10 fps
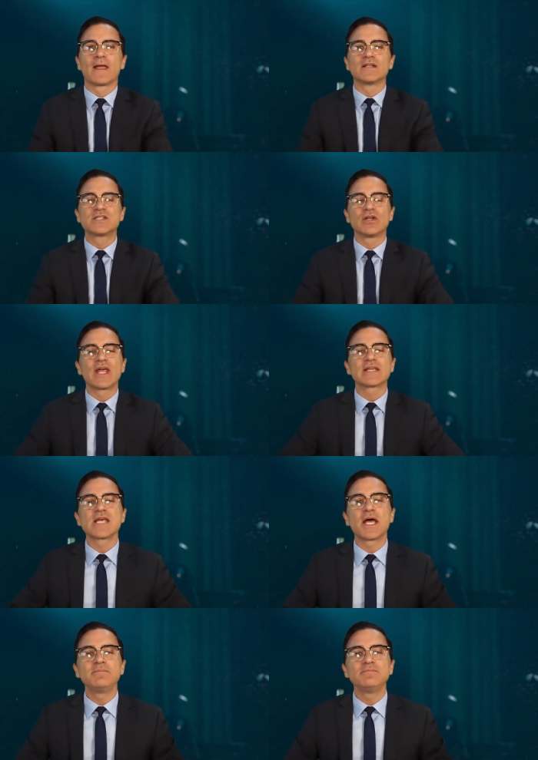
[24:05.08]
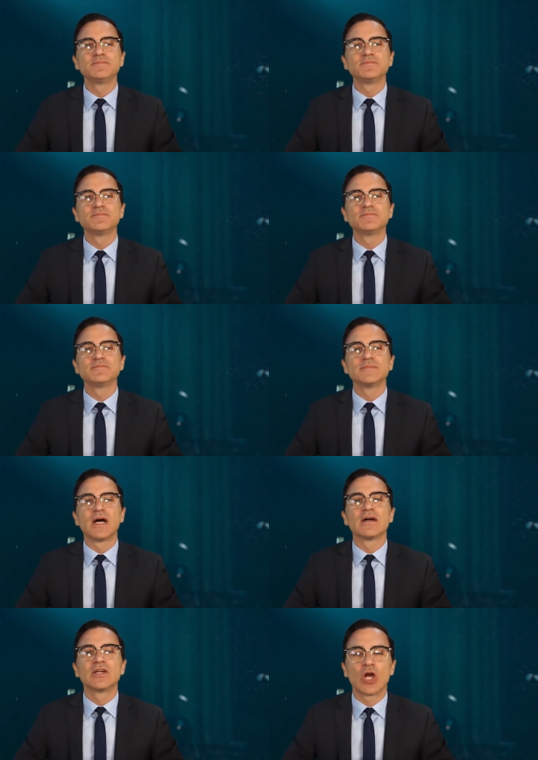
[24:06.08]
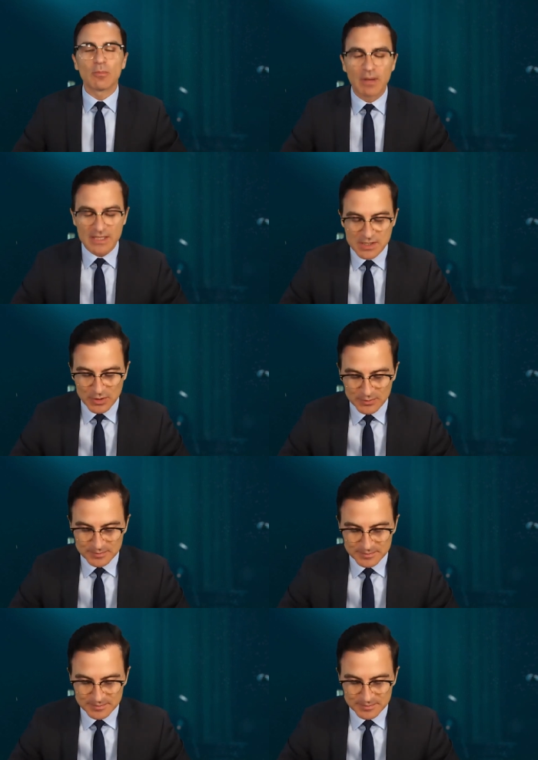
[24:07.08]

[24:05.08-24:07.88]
Until next time, God bless you.